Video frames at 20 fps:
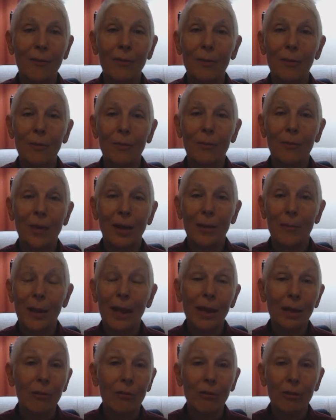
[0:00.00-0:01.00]
I'm
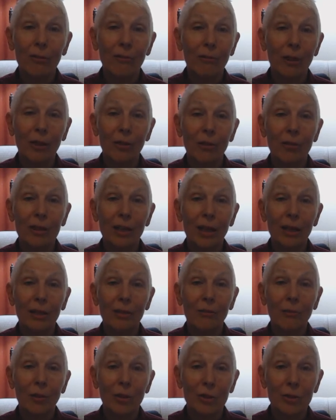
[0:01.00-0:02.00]
angry,
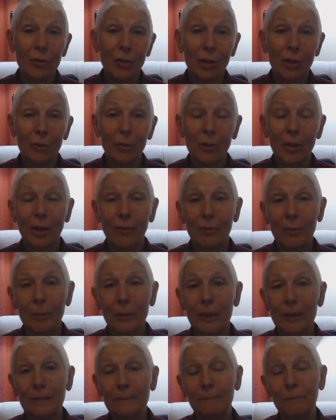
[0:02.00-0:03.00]
irritated, frustrated with
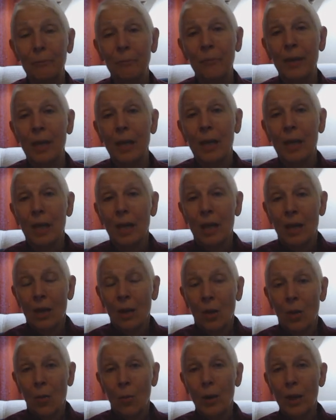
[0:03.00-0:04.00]
everybody.
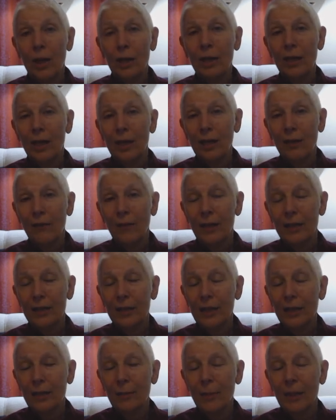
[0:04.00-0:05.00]
Well, if I
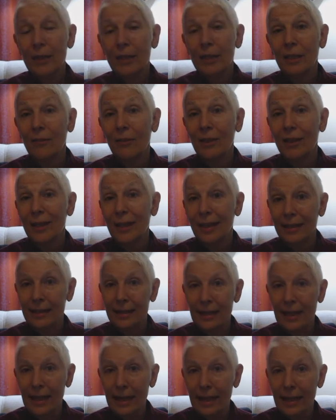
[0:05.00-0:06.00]
said to myself the
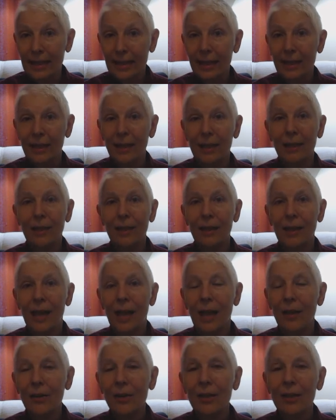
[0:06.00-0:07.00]
next day,
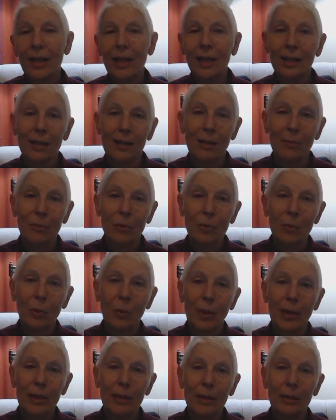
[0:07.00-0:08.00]
how did that come to
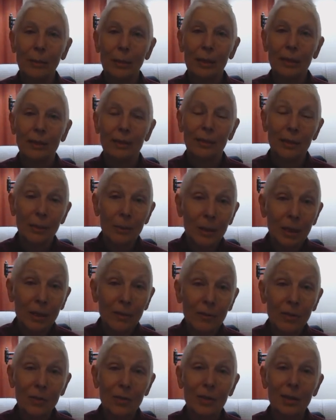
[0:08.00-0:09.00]
awaken me? Let me
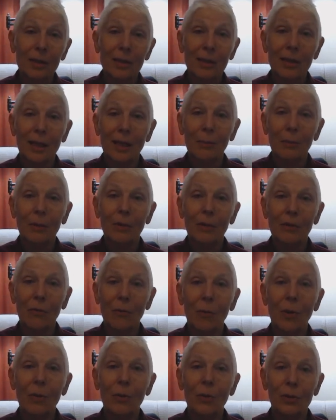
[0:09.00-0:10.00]
give you an example of
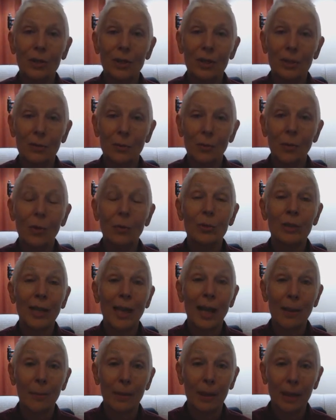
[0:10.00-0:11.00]
what was
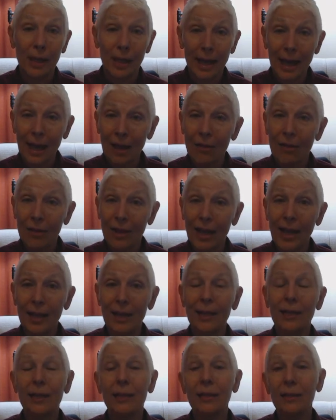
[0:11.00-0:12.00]
happening and how
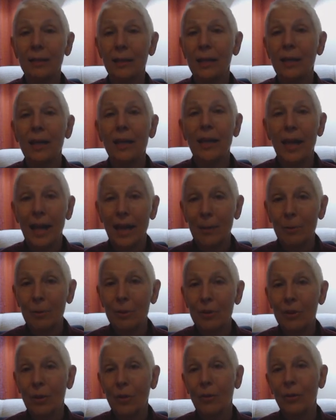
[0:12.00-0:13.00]
that little
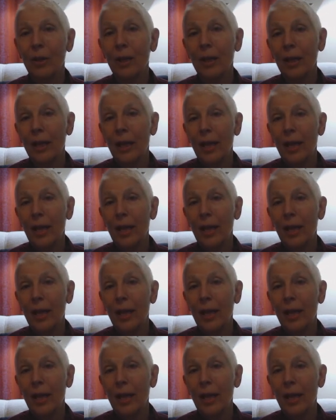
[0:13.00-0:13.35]
episode